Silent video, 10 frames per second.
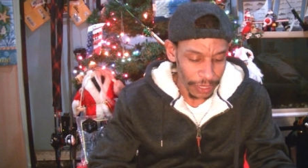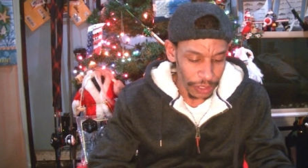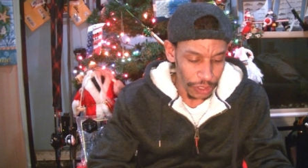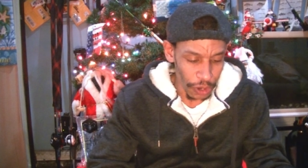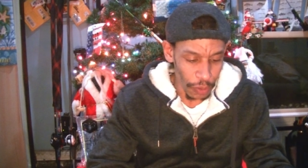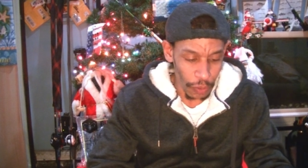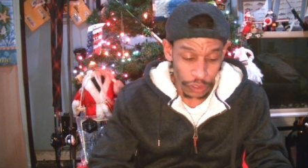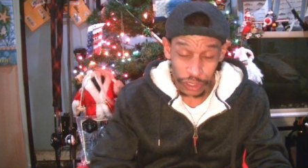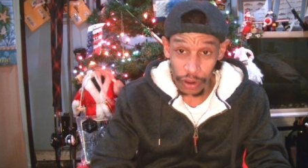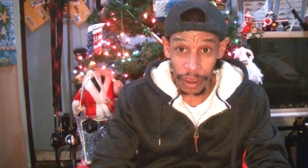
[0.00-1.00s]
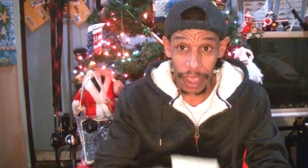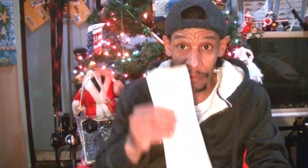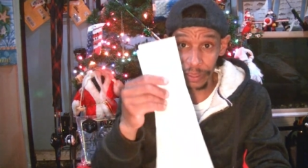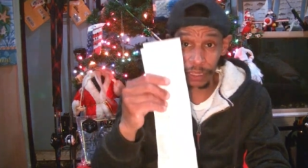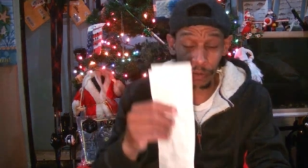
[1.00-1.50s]
So we'll start
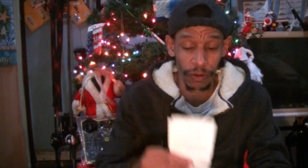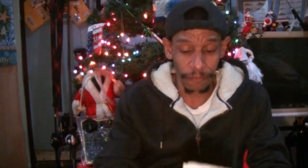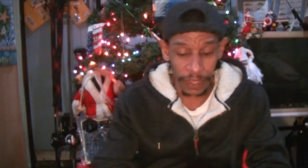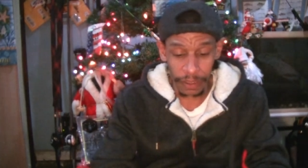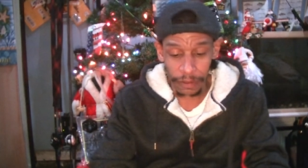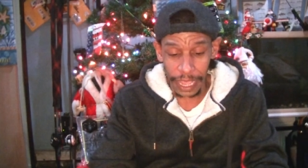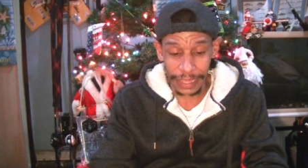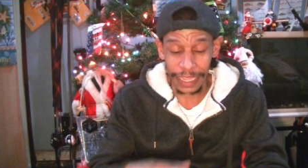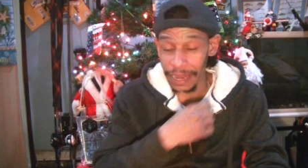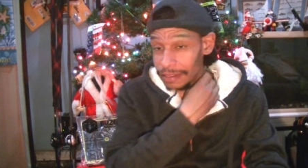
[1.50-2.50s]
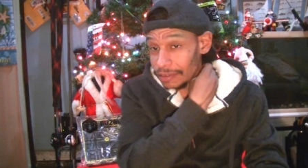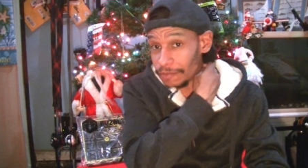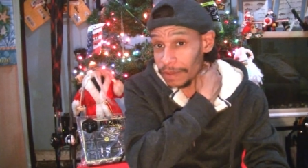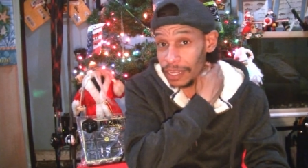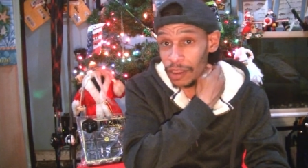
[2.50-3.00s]
out with a little reveal at the end of this
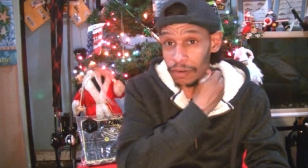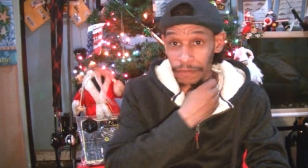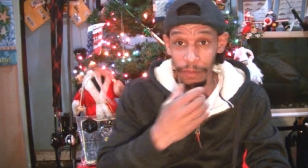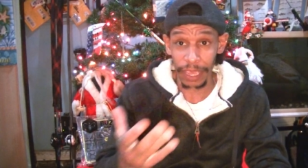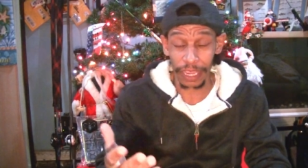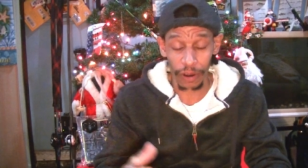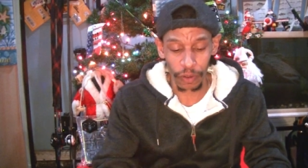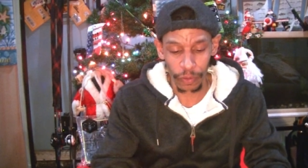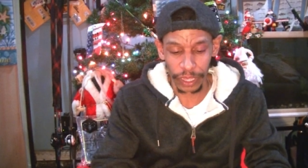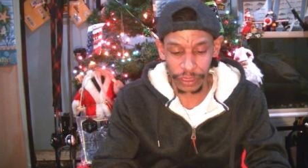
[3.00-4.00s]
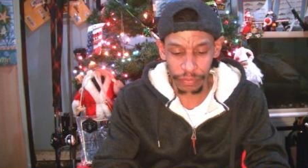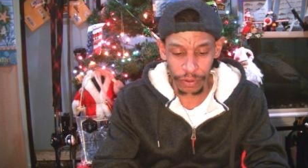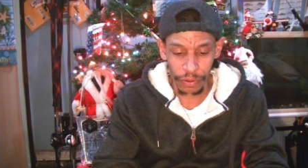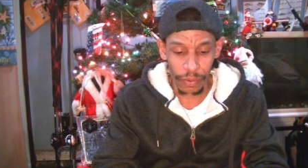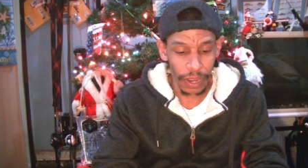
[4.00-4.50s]
video if you make it all the way
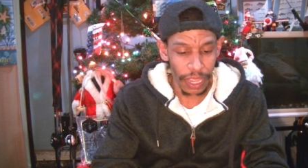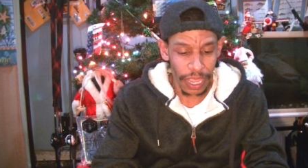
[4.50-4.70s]
through.